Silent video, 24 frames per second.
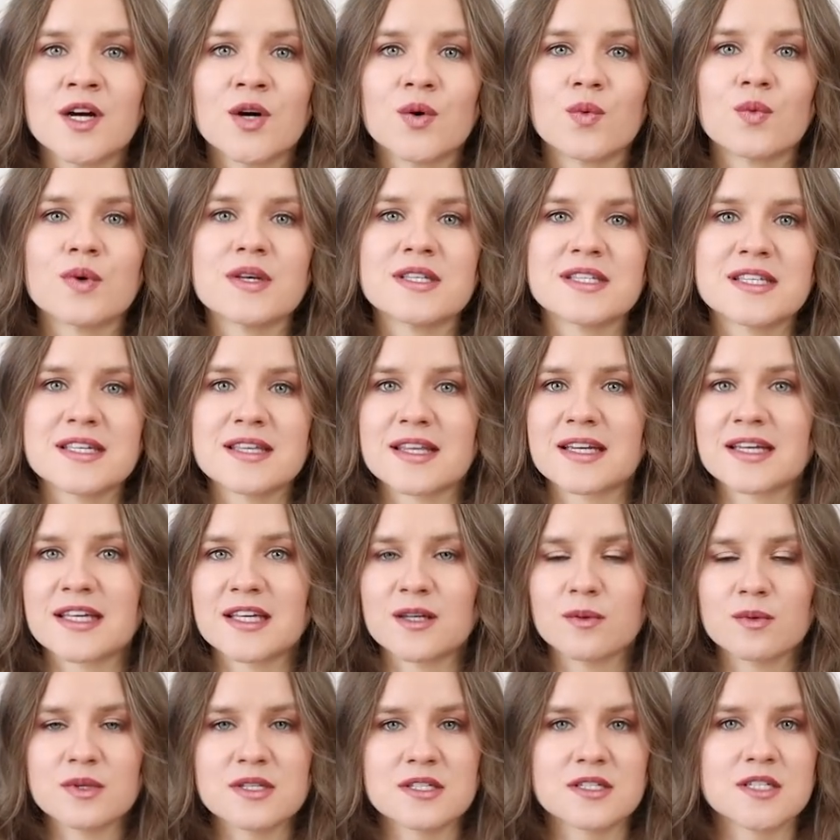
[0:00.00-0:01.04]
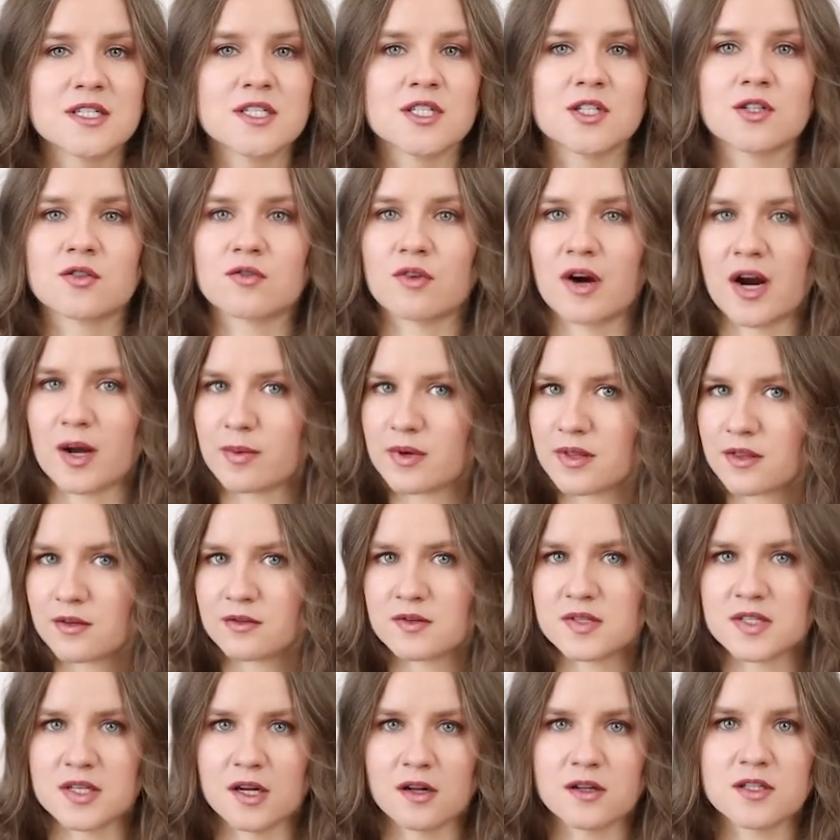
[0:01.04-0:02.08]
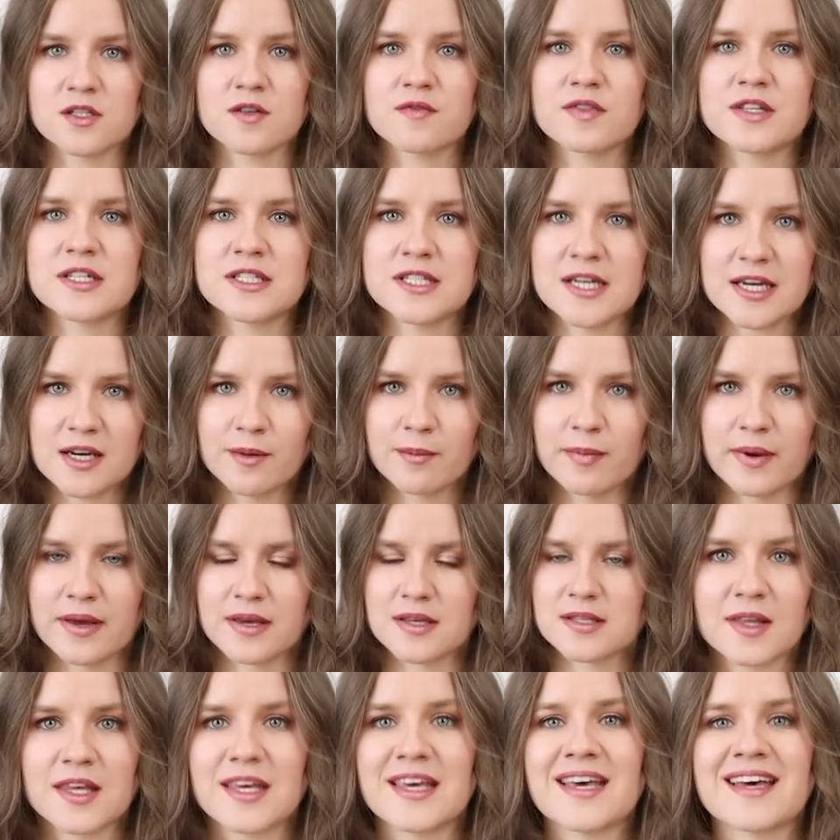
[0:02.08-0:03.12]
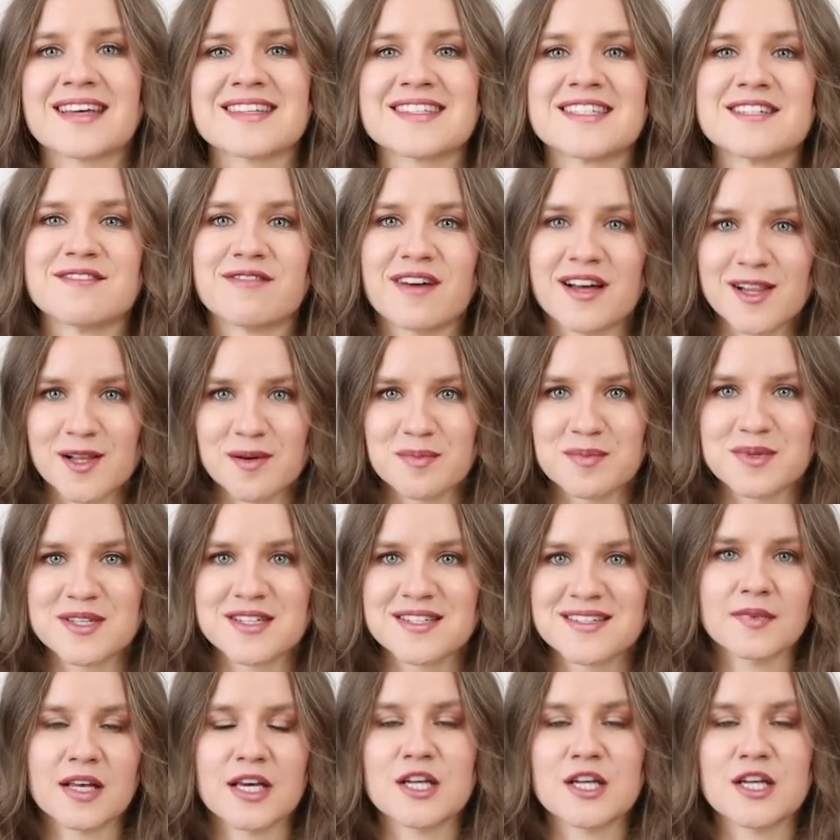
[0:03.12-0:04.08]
we see that he was describing the results of the database he has developed.